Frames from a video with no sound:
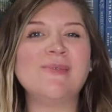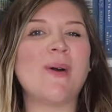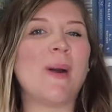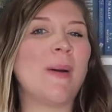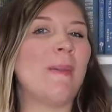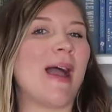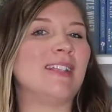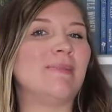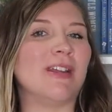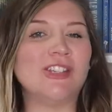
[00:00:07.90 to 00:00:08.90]
welcome
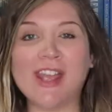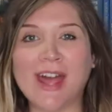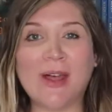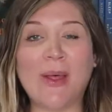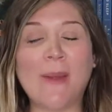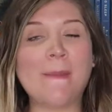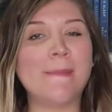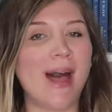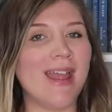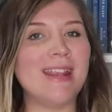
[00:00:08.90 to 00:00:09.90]
back to my channel.
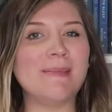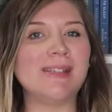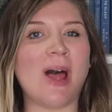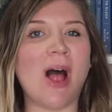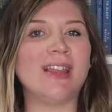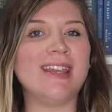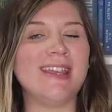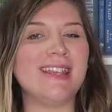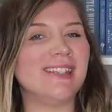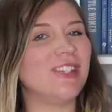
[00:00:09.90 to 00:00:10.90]
My name is Holly,
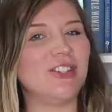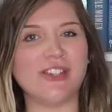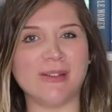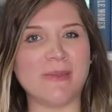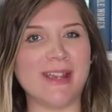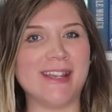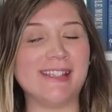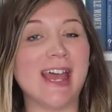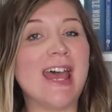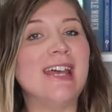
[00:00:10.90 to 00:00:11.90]
this is She
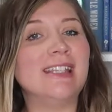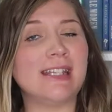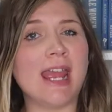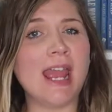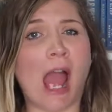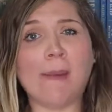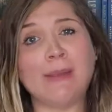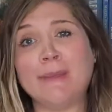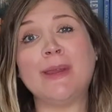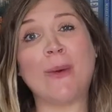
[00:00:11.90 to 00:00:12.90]
Reads. Today I'm
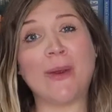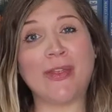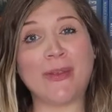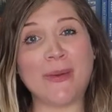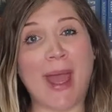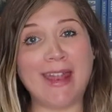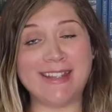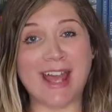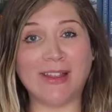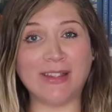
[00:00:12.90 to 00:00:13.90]
going to be going through and
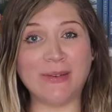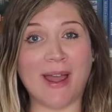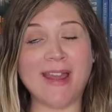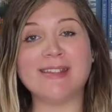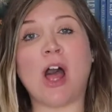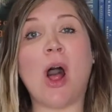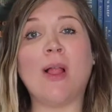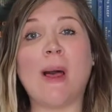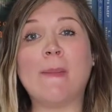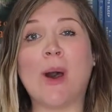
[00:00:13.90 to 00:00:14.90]
telling you guys
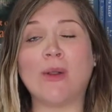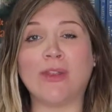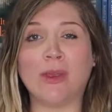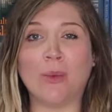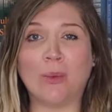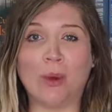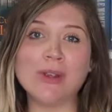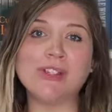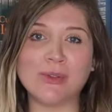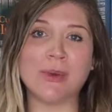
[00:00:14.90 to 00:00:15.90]
all about the
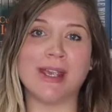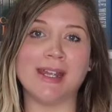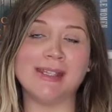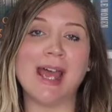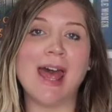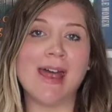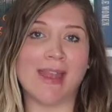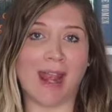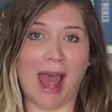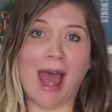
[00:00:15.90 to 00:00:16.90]
worst reads
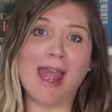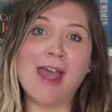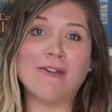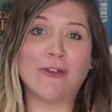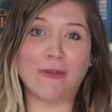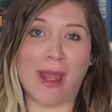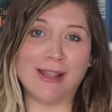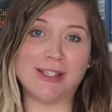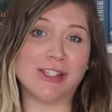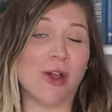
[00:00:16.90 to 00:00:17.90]
that I have
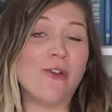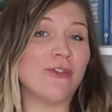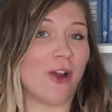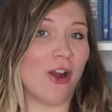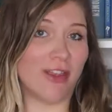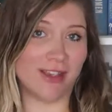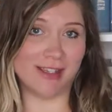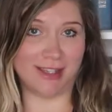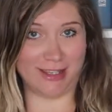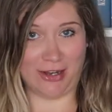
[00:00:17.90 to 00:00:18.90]
read so far
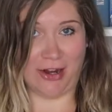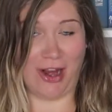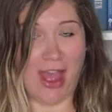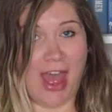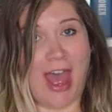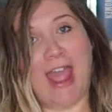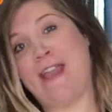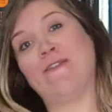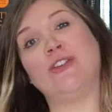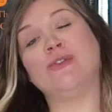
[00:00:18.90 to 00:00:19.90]
this year.
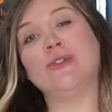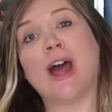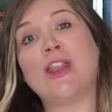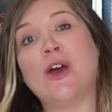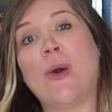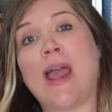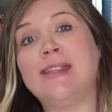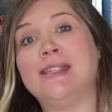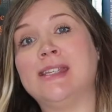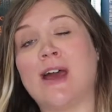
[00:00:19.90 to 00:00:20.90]
If you do not know, I
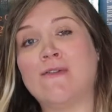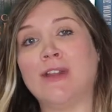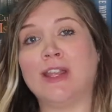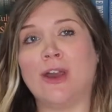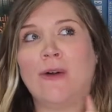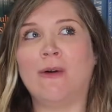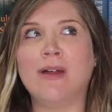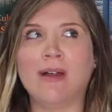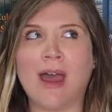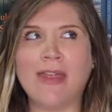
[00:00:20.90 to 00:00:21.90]
did a video,
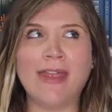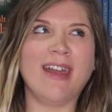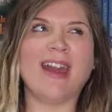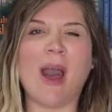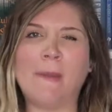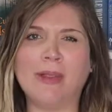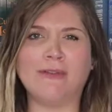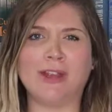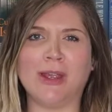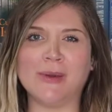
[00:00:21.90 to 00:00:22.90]
I think a couple
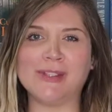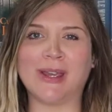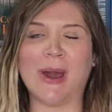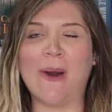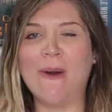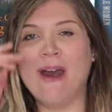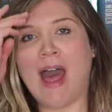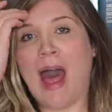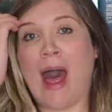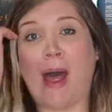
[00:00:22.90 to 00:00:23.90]
of videos ago,
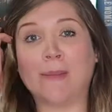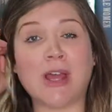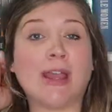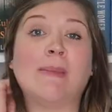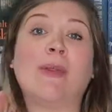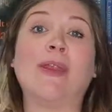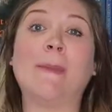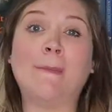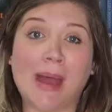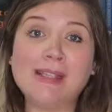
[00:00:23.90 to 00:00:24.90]
talking about the
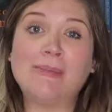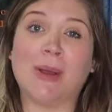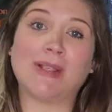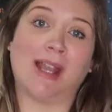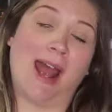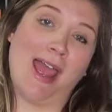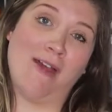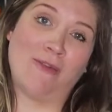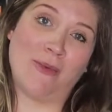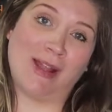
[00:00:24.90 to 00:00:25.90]
best books that I
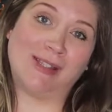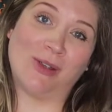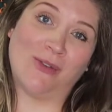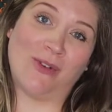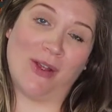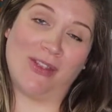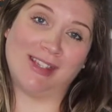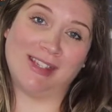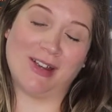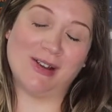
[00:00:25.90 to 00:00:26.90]
have read so far
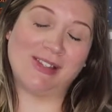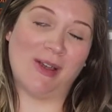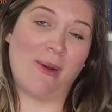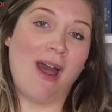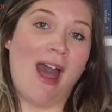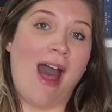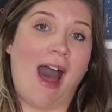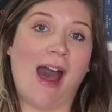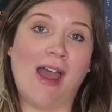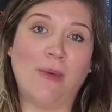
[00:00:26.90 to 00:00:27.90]
this year. So
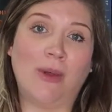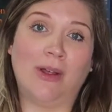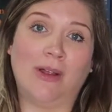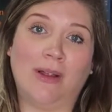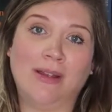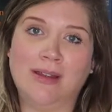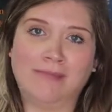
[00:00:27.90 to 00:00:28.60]
I will